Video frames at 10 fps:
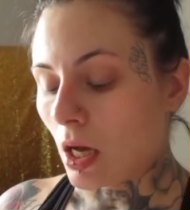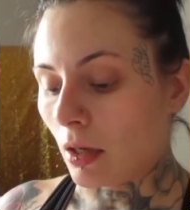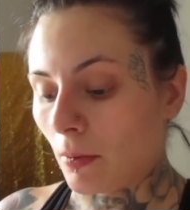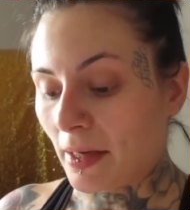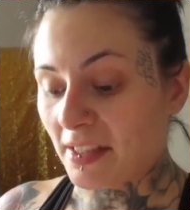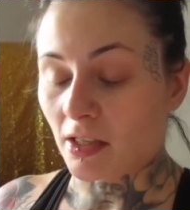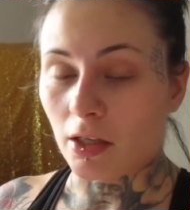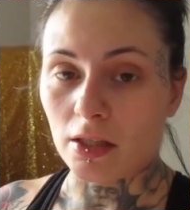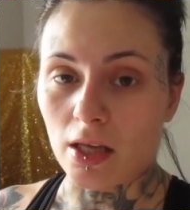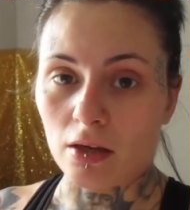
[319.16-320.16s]
Um, I
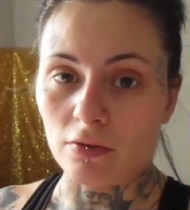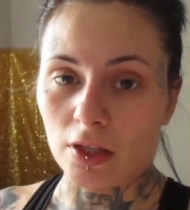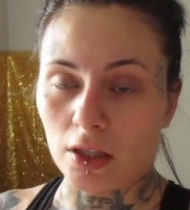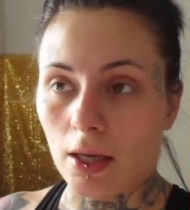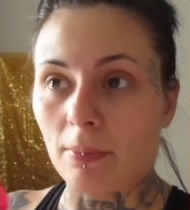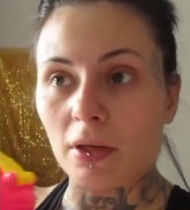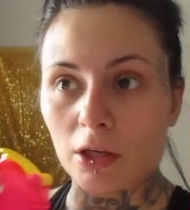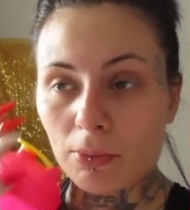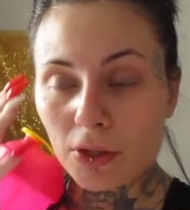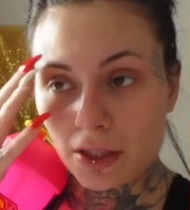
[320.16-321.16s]
started the oven. I'm
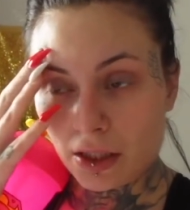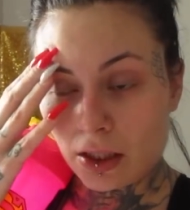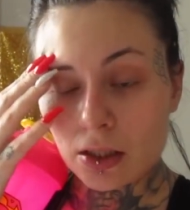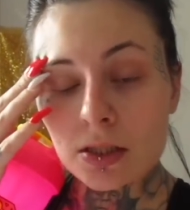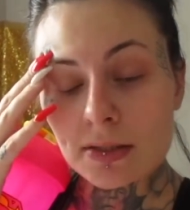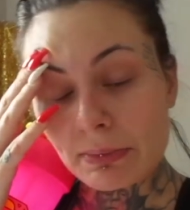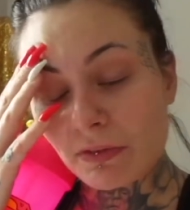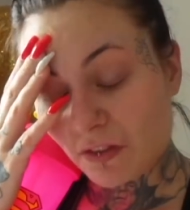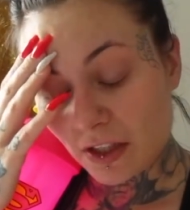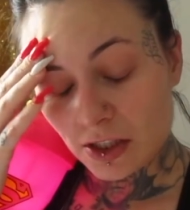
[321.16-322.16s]
gonna put in some
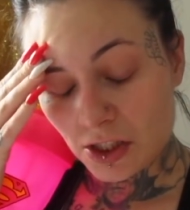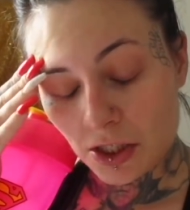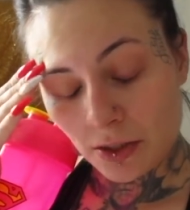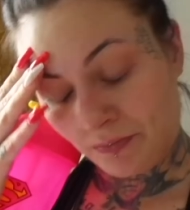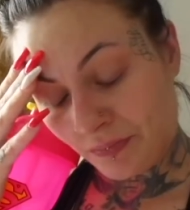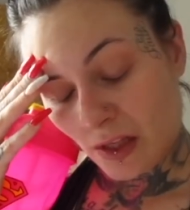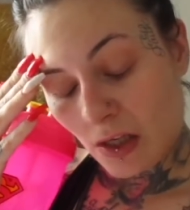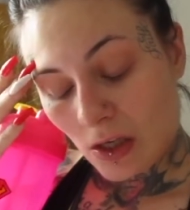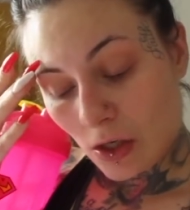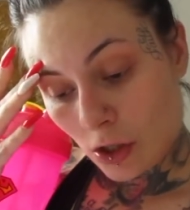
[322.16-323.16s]
fish,
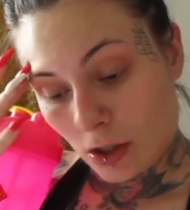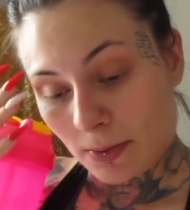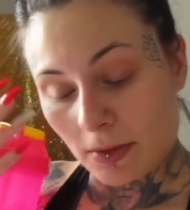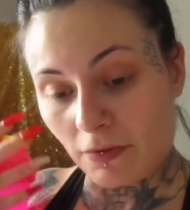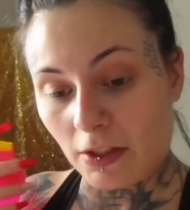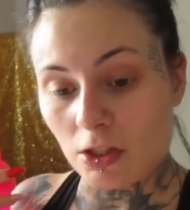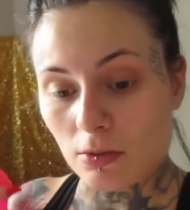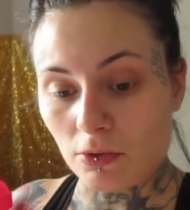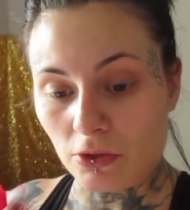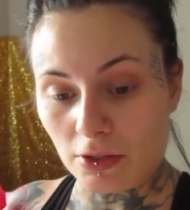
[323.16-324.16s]
cook up some
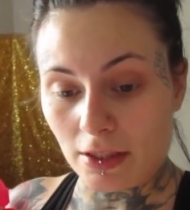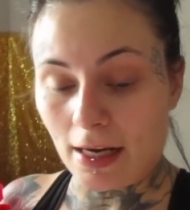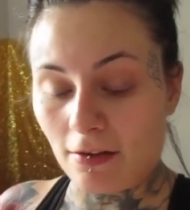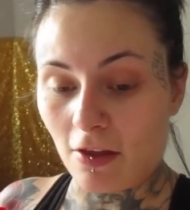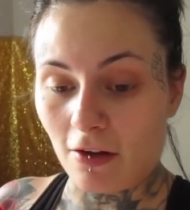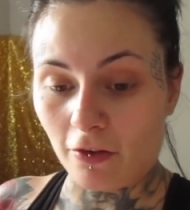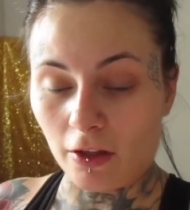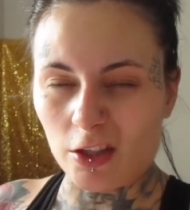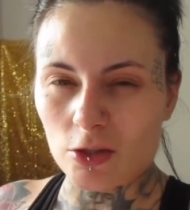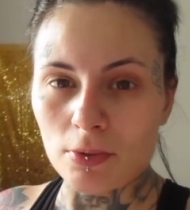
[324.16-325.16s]
vegetables, and have that for
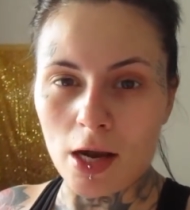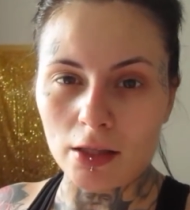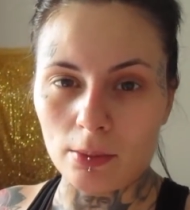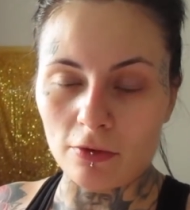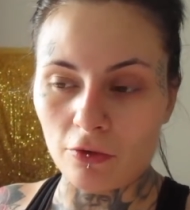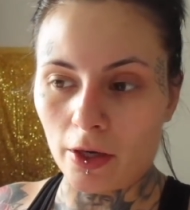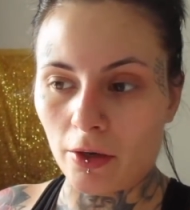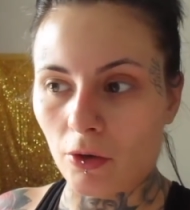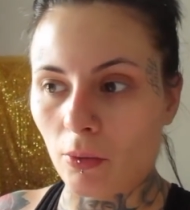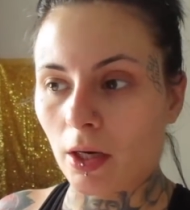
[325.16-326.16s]
lunch probably before I
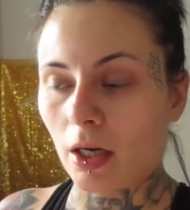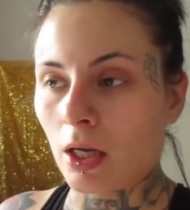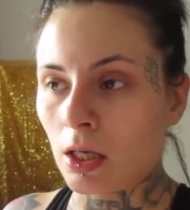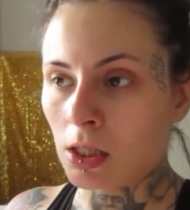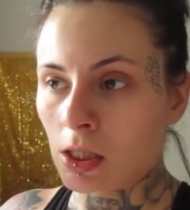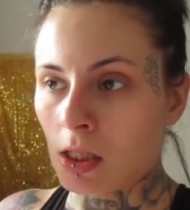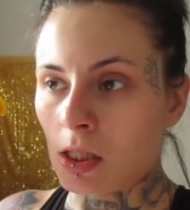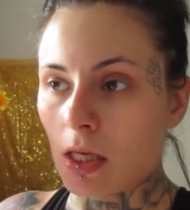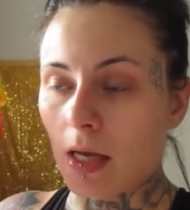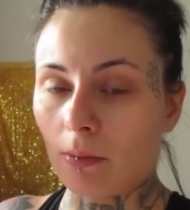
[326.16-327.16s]
go to work,
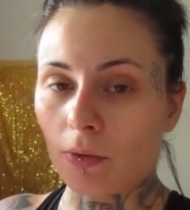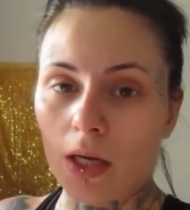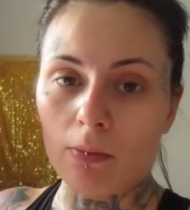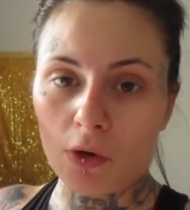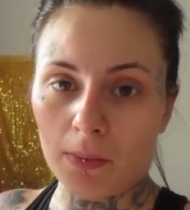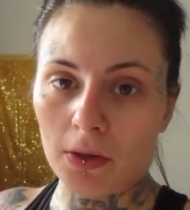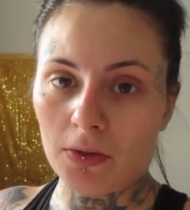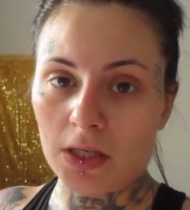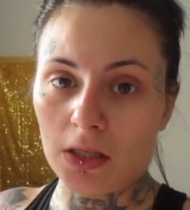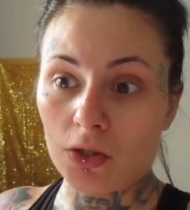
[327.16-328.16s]
and bring more
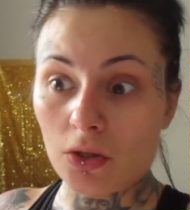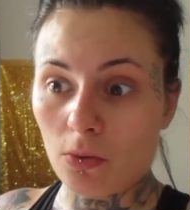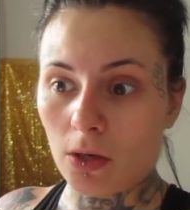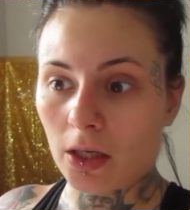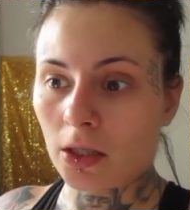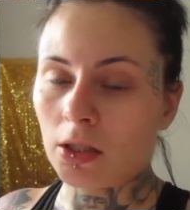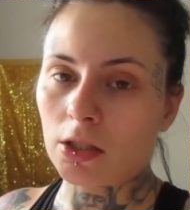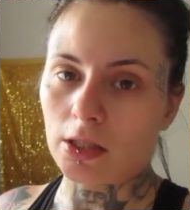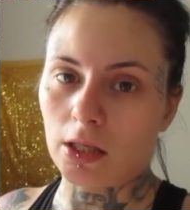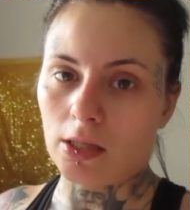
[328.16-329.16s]
protein to work
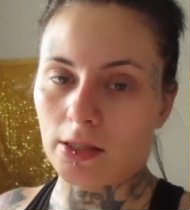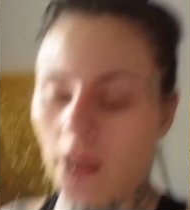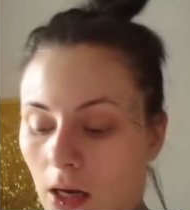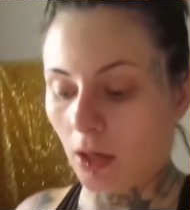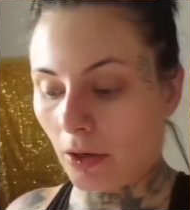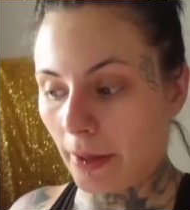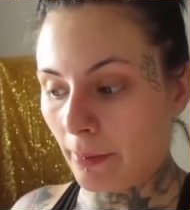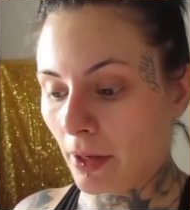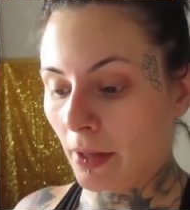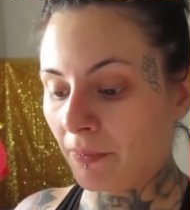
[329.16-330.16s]
just in case I get hungry.
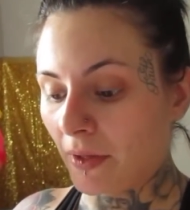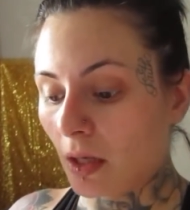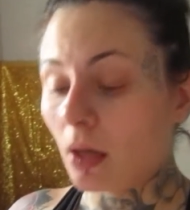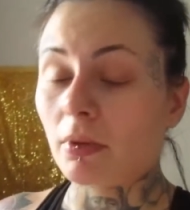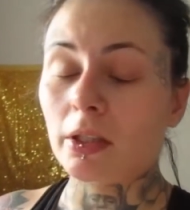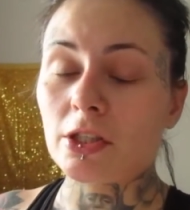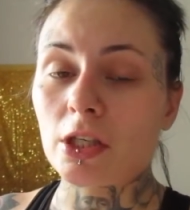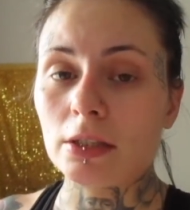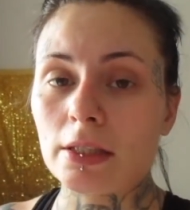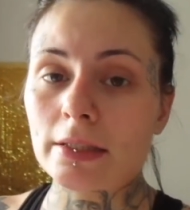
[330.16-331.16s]
But I'm gonna
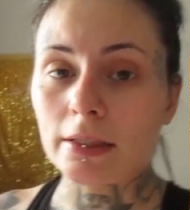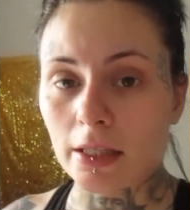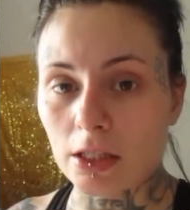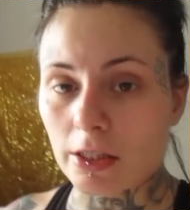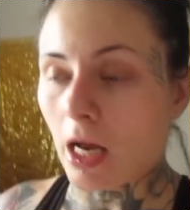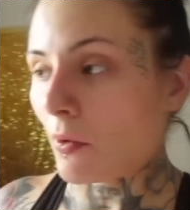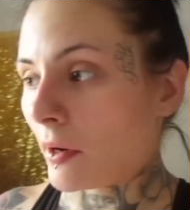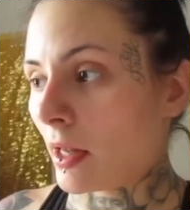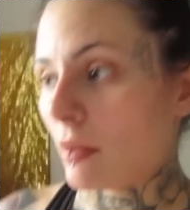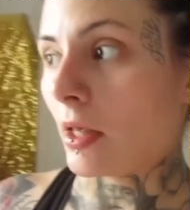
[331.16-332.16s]
check this and take a shower,
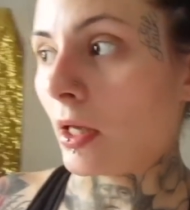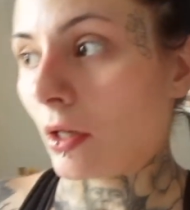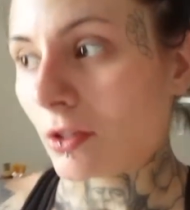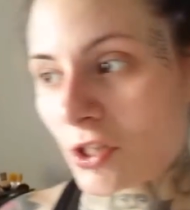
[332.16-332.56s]
and then I'll